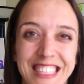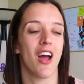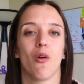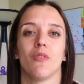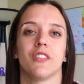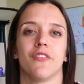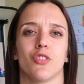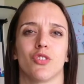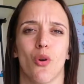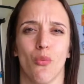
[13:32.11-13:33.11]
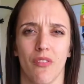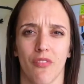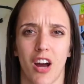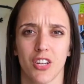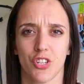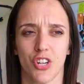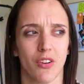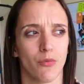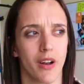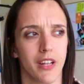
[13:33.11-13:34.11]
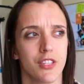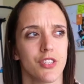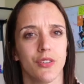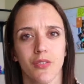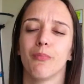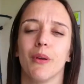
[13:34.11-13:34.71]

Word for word: I always feel so refreshed and ready to